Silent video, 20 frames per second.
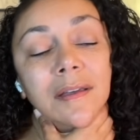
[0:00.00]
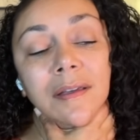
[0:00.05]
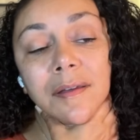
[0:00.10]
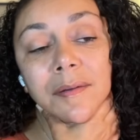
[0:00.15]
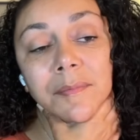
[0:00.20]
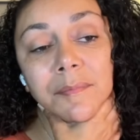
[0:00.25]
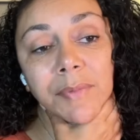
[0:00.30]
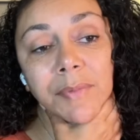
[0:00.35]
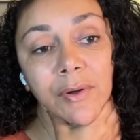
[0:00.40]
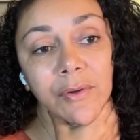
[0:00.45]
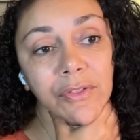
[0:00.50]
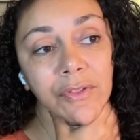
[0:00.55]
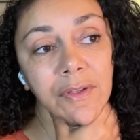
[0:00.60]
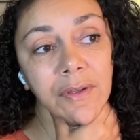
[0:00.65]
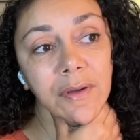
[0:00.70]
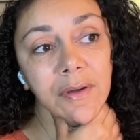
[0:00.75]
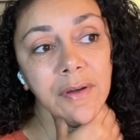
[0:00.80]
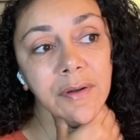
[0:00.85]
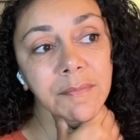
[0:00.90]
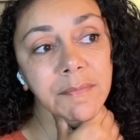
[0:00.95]
both
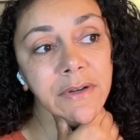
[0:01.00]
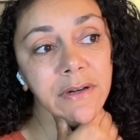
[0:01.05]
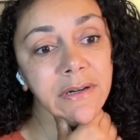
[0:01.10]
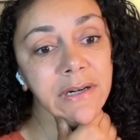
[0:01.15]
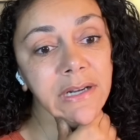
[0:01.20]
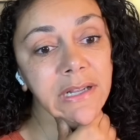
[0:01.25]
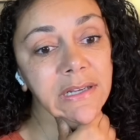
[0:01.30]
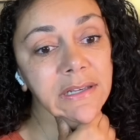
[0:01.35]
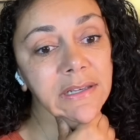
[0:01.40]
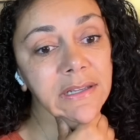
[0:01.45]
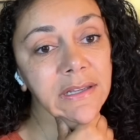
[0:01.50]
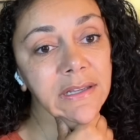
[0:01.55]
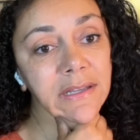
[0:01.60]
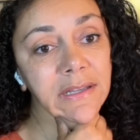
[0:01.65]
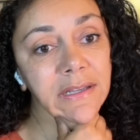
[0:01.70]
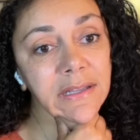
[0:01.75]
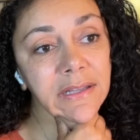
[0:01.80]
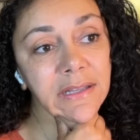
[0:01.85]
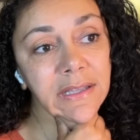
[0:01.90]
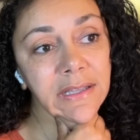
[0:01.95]

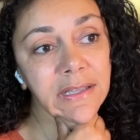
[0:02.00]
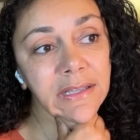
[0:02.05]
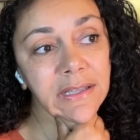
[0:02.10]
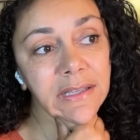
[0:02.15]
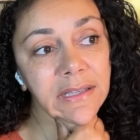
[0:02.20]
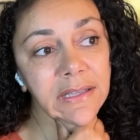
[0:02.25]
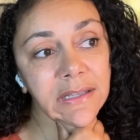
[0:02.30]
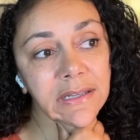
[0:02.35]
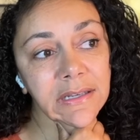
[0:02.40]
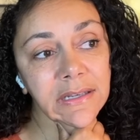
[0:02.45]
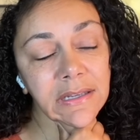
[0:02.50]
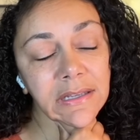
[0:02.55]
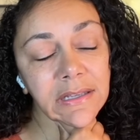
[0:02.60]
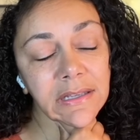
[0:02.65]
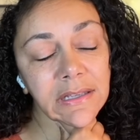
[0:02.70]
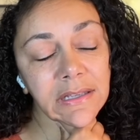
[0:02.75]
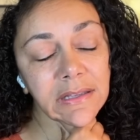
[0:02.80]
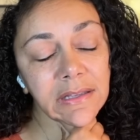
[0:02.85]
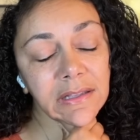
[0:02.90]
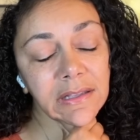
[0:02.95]
Miranda and
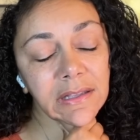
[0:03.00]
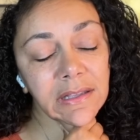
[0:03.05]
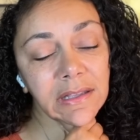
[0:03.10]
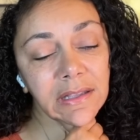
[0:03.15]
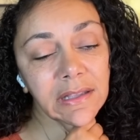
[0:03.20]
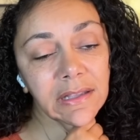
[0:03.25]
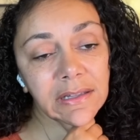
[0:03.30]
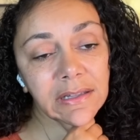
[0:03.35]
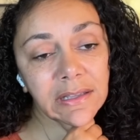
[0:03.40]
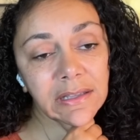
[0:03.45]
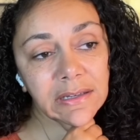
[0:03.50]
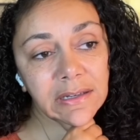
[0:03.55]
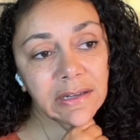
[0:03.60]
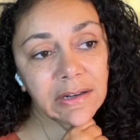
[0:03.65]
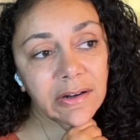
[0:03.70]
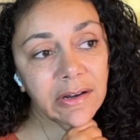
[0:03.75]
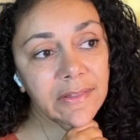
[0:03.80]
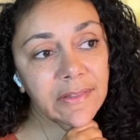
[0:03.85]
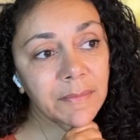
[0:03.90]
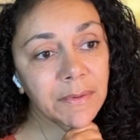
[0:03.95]
Helena
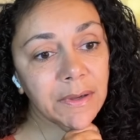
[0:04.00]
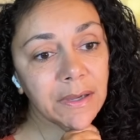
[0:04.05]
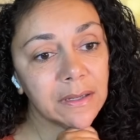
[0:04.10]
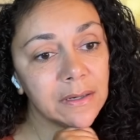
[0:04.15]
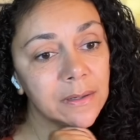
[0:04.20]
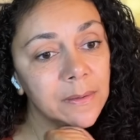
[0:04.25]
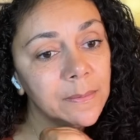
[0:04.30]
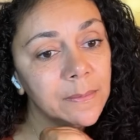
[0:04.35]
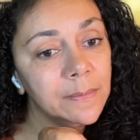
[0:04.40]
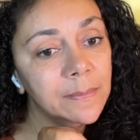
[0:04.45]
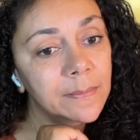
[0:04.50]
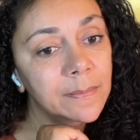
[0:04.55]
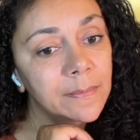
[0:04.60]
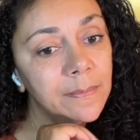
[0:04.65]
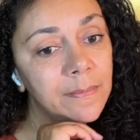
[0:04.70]
are in the bottom.